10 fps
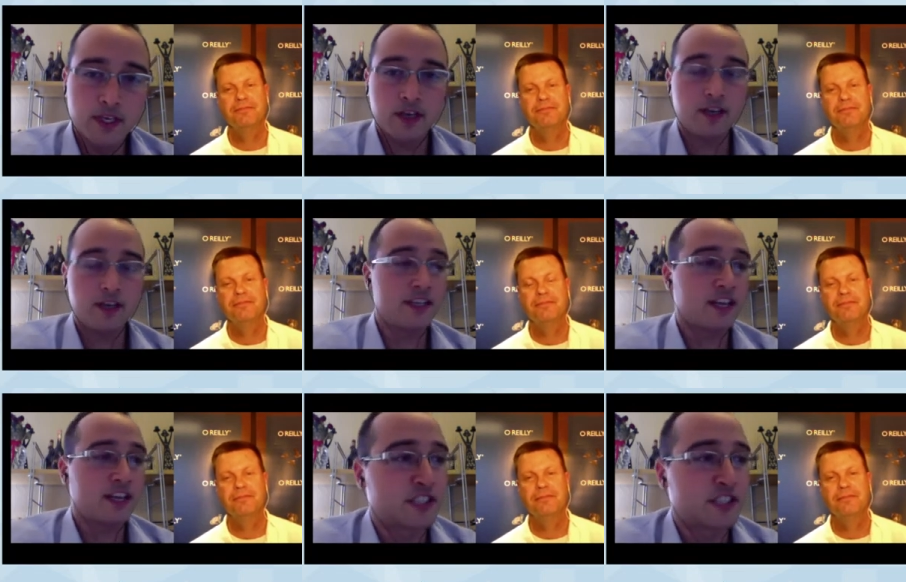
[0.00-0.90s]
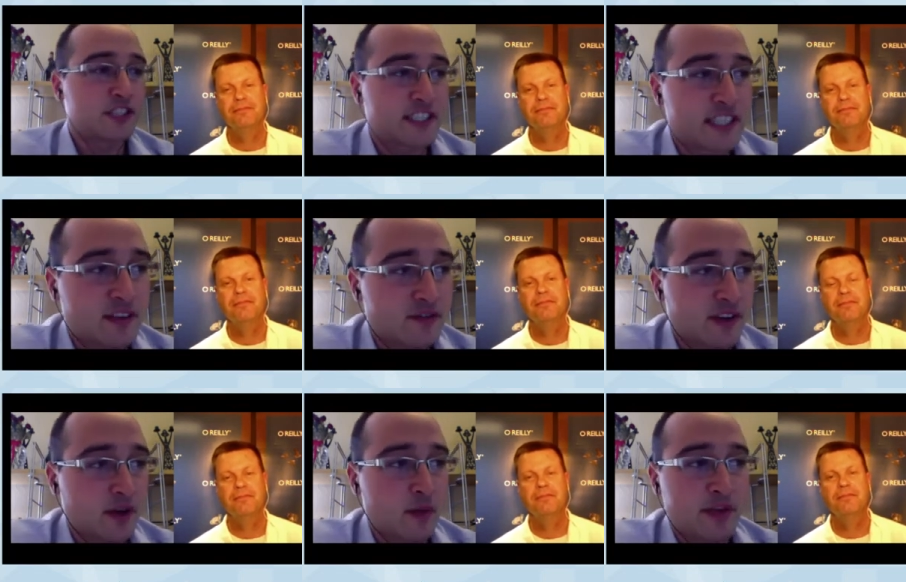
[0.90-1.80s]
Speaker 1: Uh, yeah. So, just to give
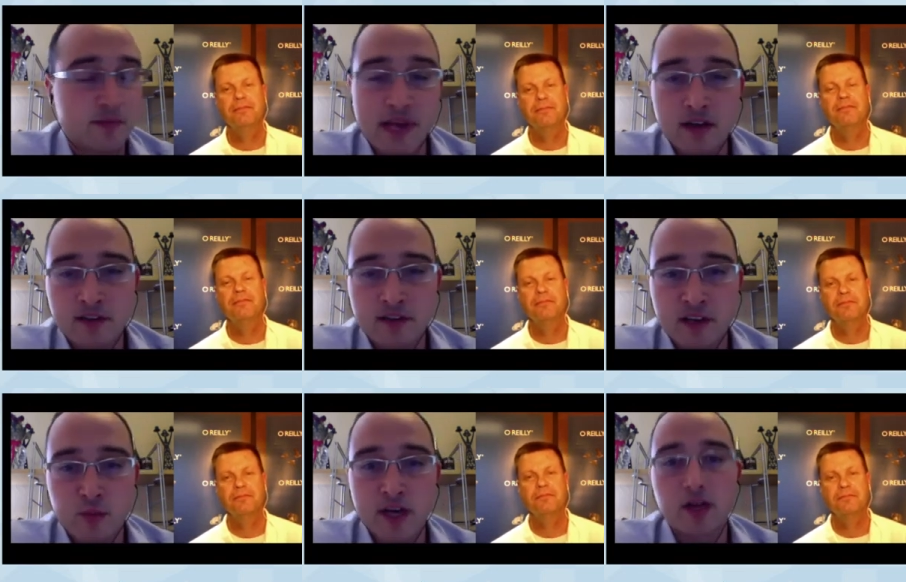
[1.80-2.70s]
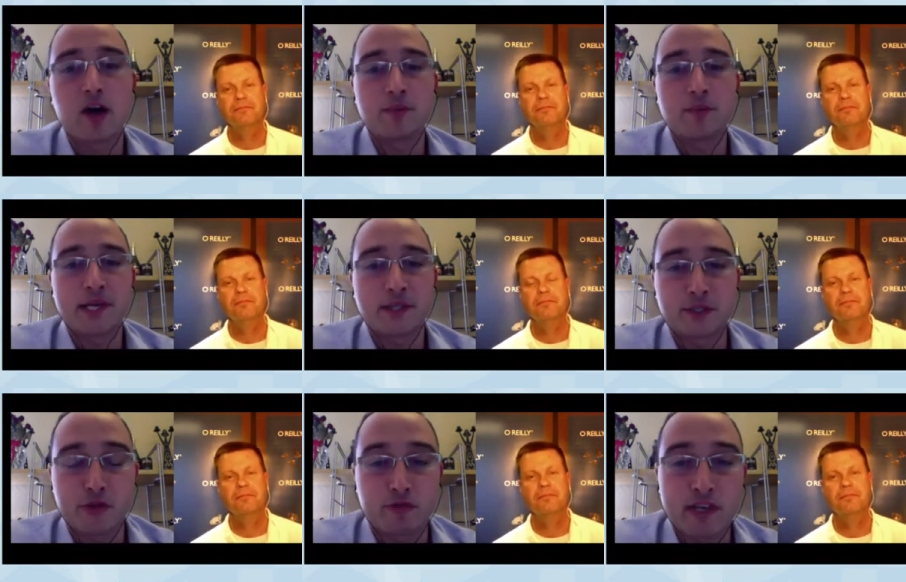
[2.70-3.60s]
a, a bit of background, Y Combinator
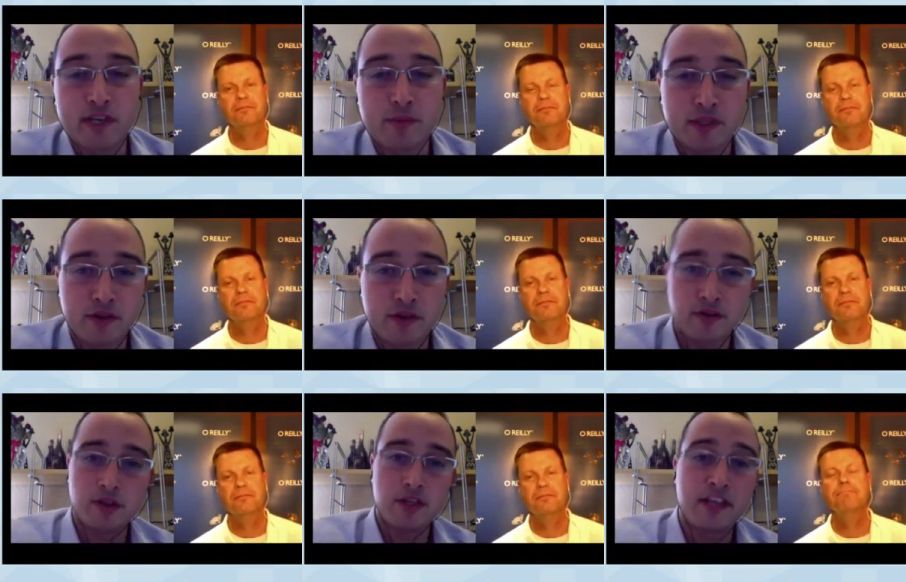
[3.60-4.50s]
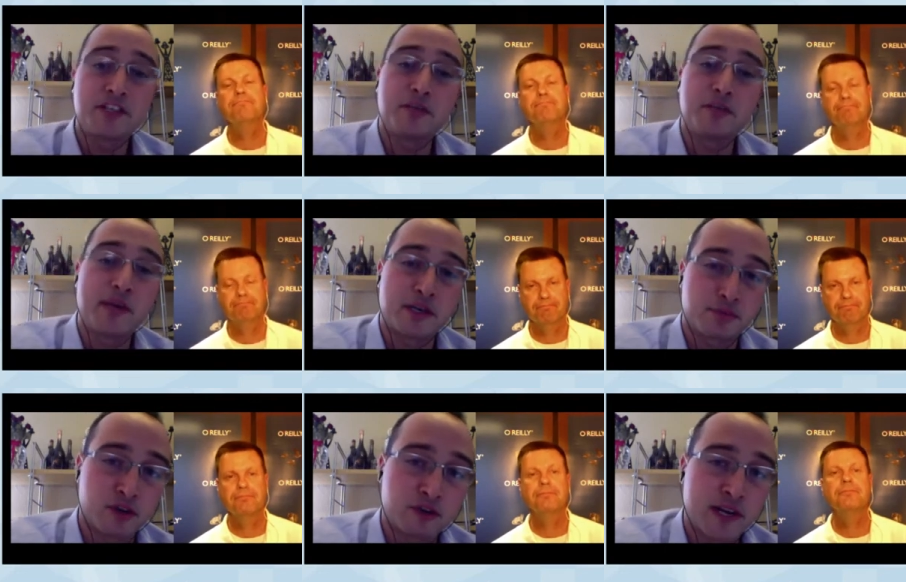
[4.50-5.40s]
is a three month incubator
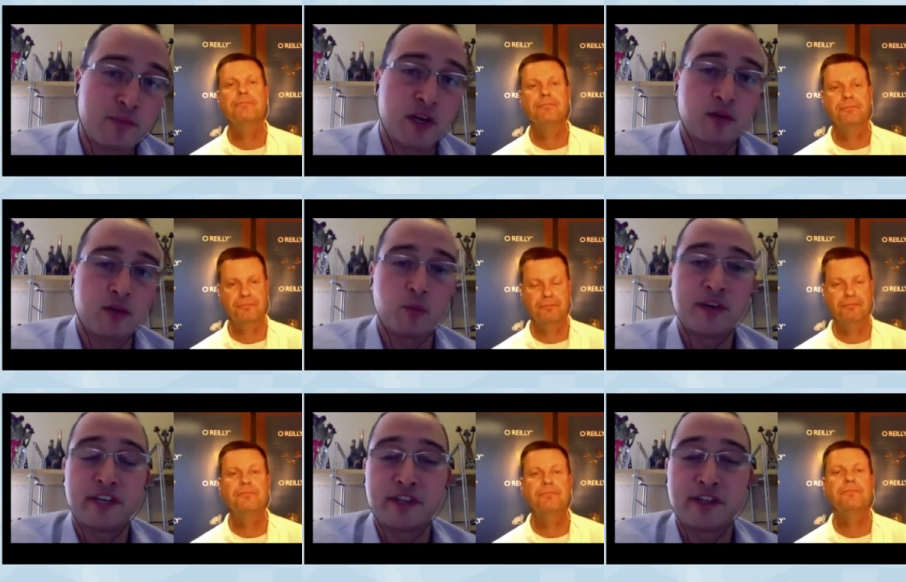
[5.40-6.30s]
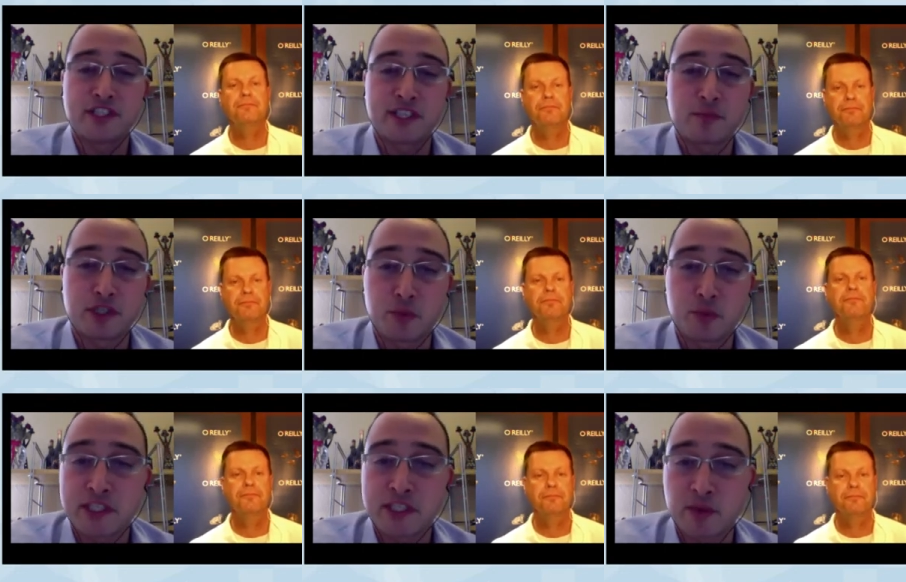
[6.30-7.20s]
program. Uh, we're in the summer
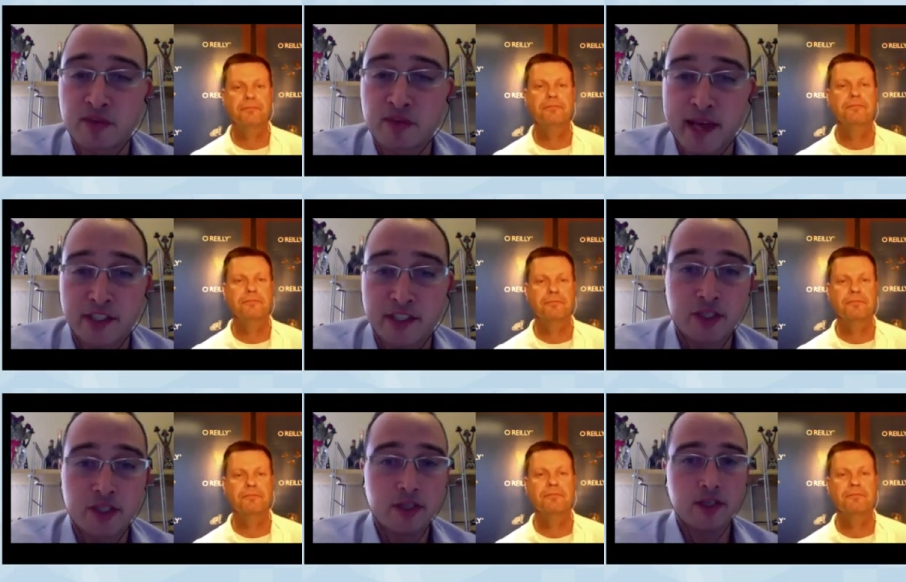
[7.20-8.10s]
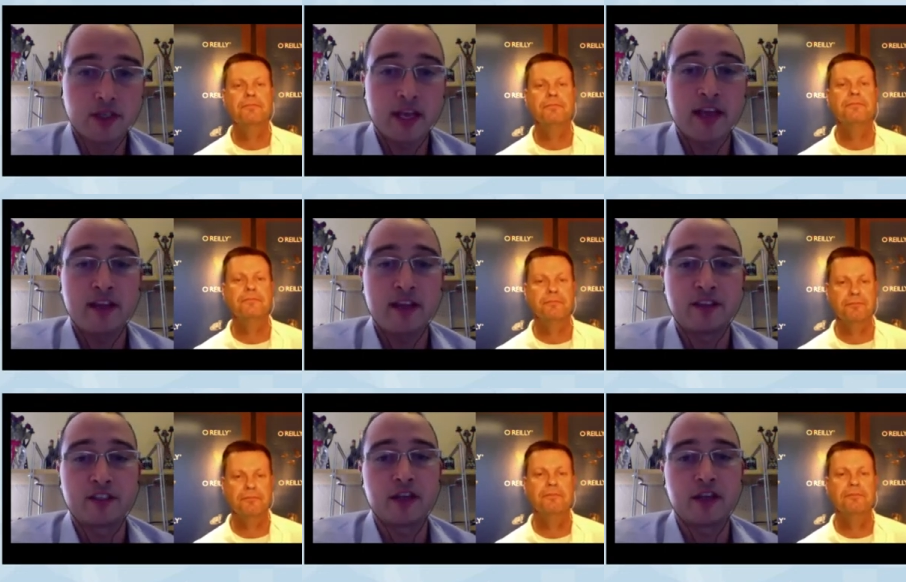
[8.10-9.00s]
2012 batch, and
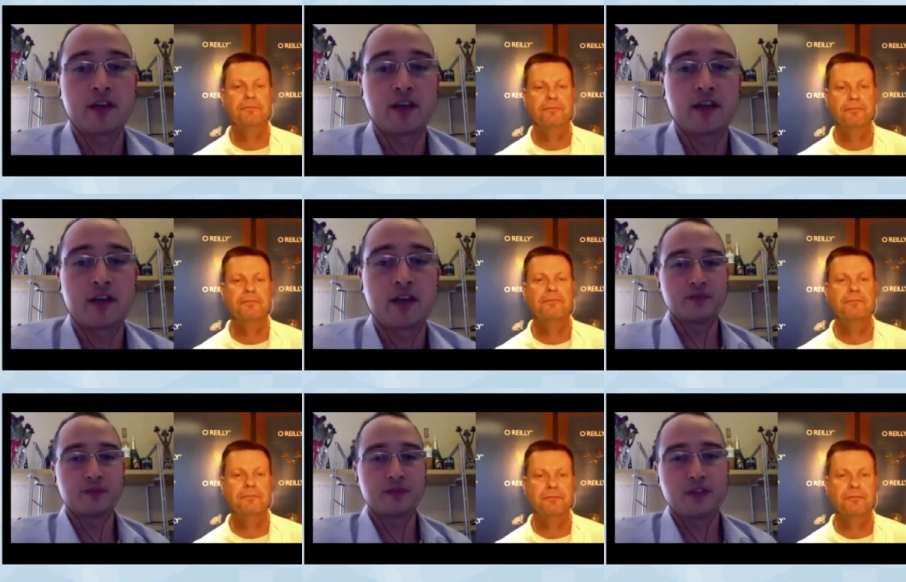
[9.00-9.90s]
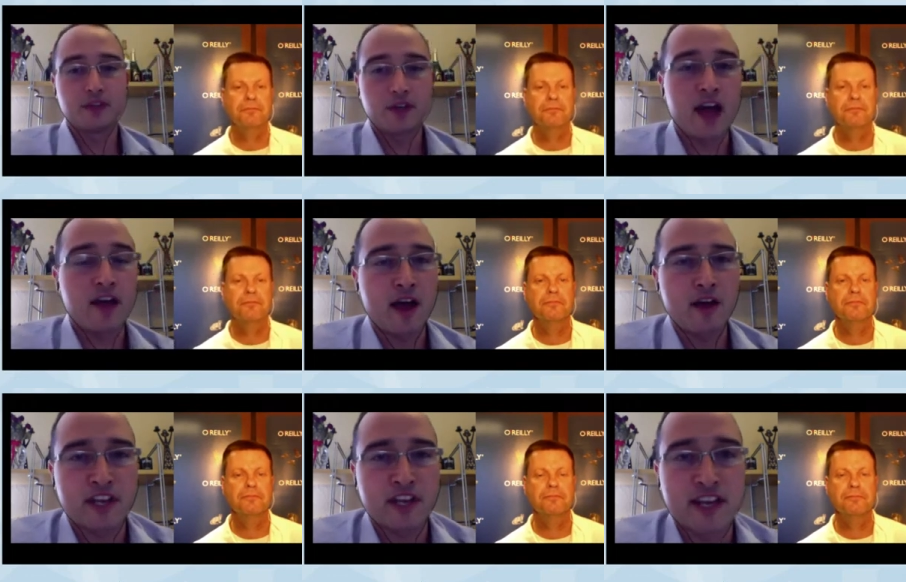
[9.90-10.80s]
uh, I, I
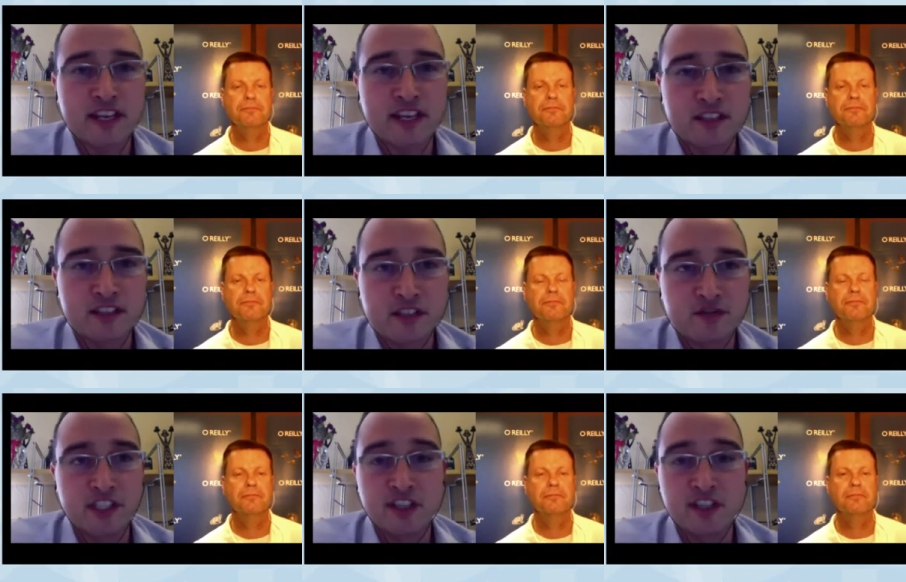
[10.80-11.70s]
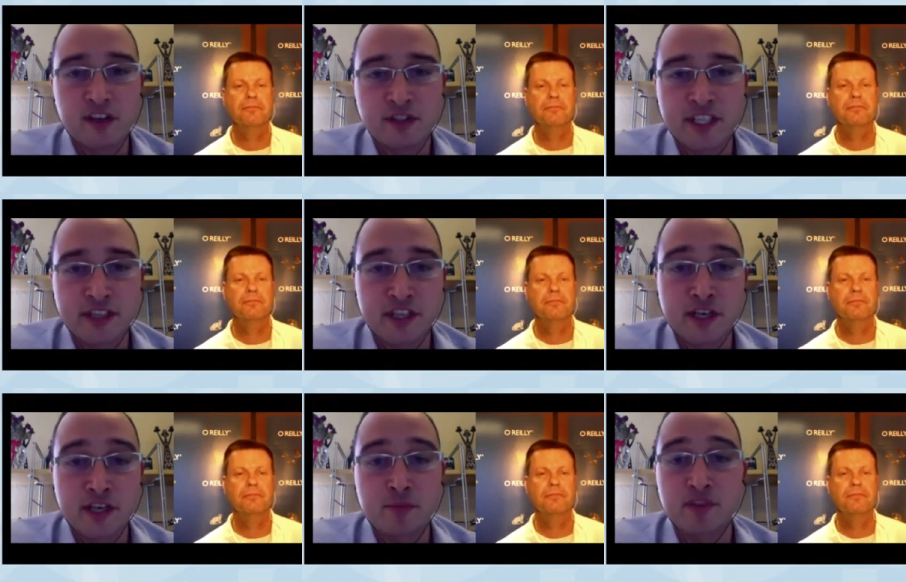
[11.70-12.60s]
don't think I can disclose yet the
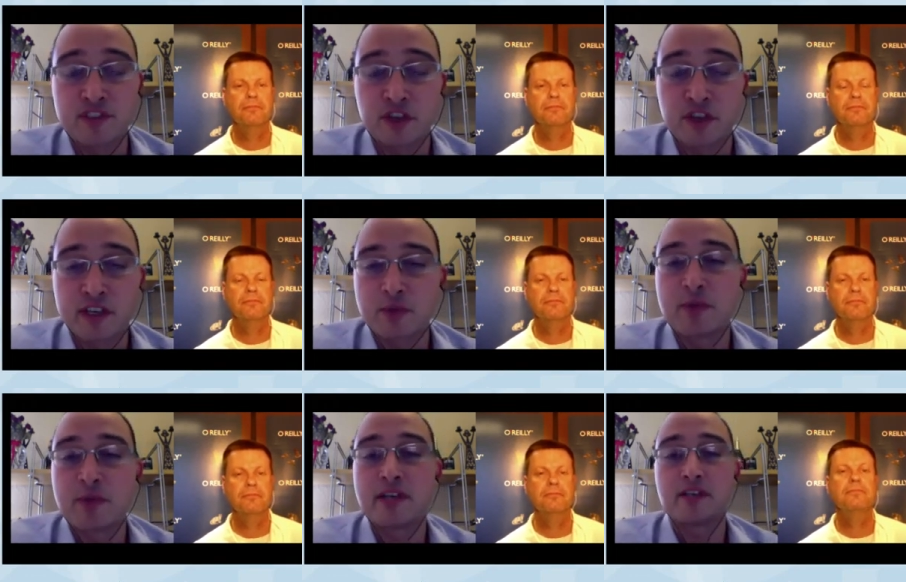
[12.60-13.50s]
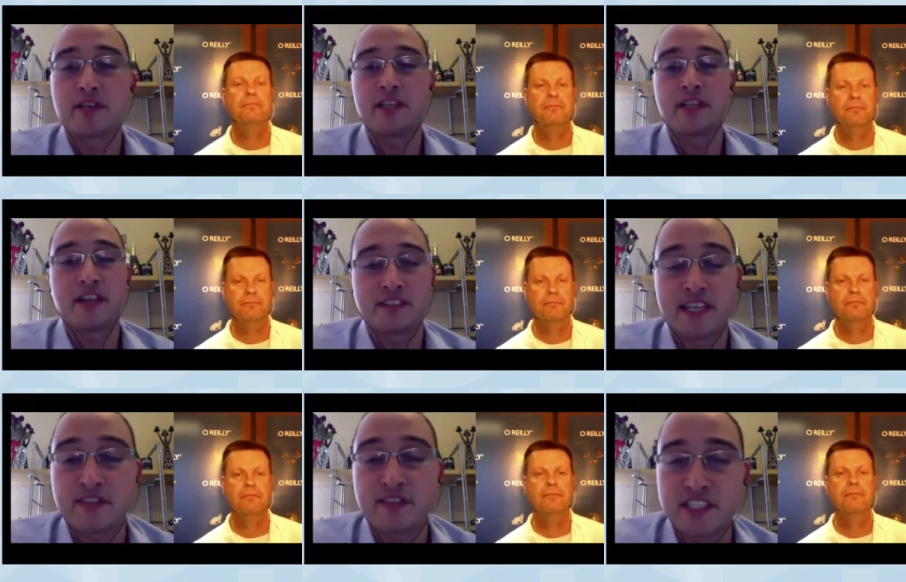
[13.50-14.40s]
number of startups, but it's, it's
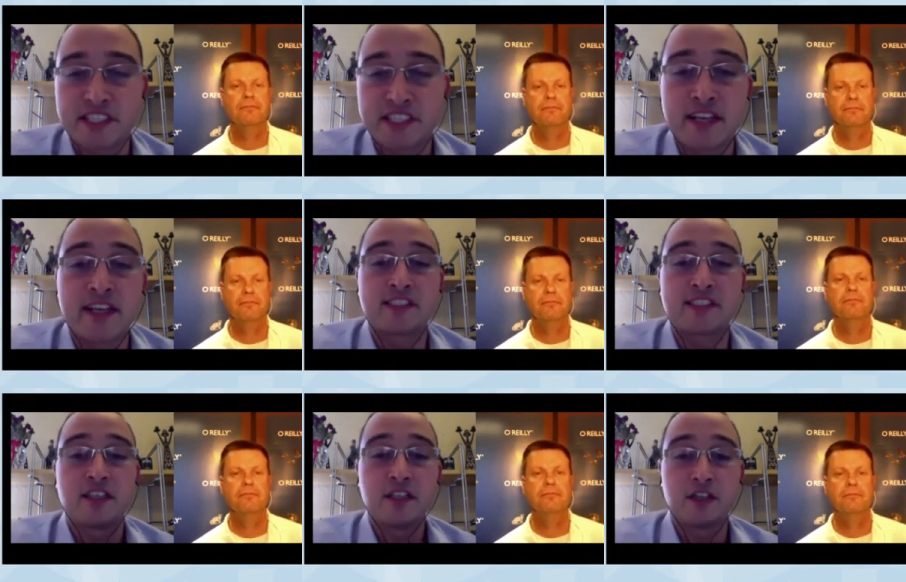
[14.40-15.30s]
safe to say that it's the